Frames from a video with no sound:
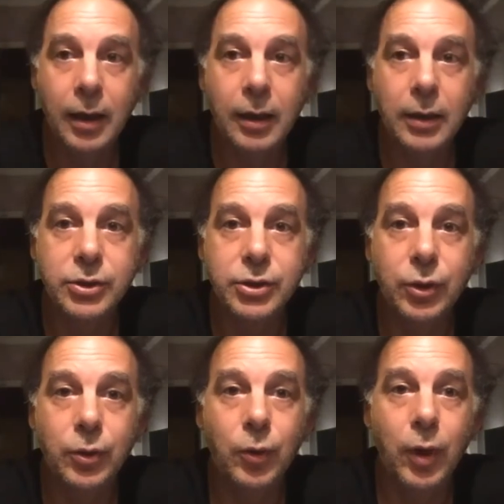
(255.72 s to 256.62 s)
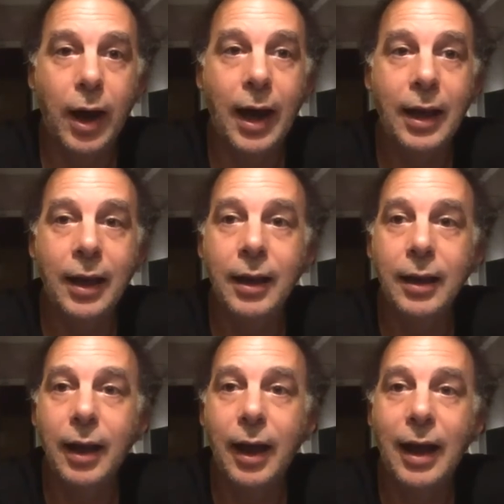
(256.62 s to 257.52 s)
so I'll
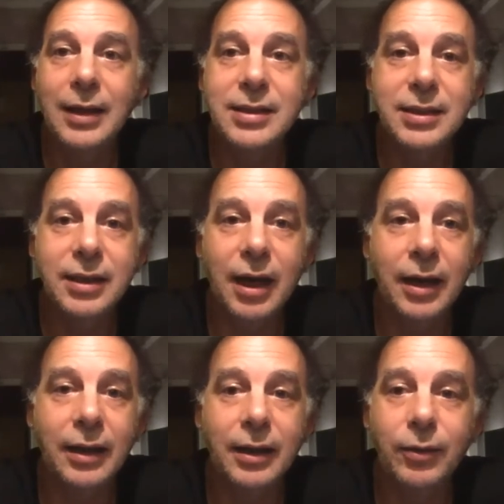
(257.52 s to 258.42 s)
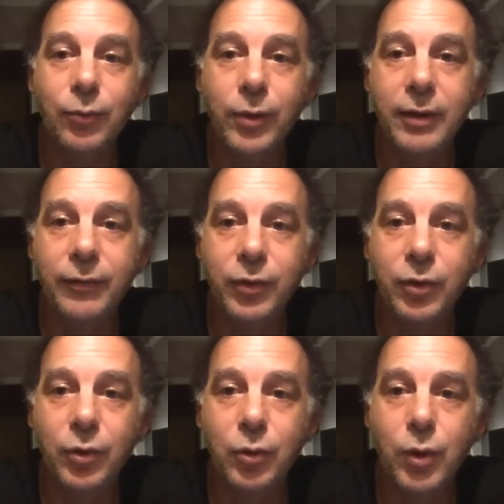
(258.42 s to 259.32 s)
start with a
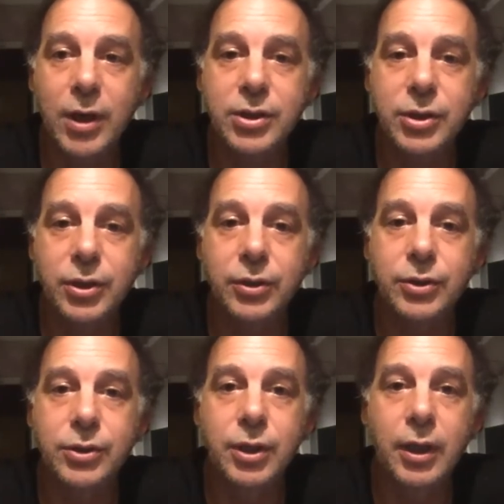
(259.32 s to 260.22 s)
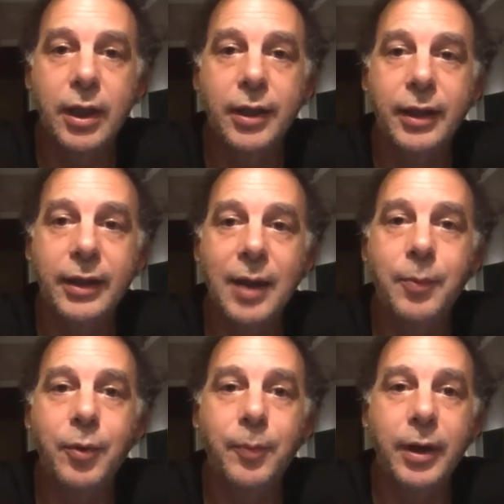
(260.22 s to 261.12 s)
few questions that I
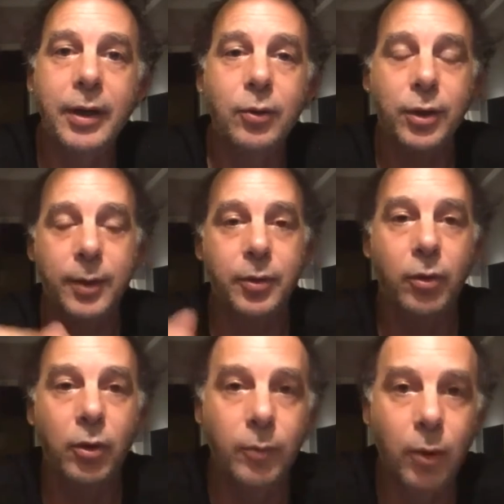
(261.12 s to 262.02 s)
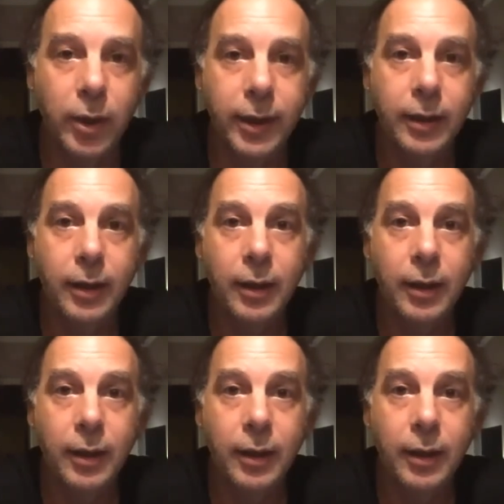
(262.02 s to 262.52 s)
prepared to keep the ball rolling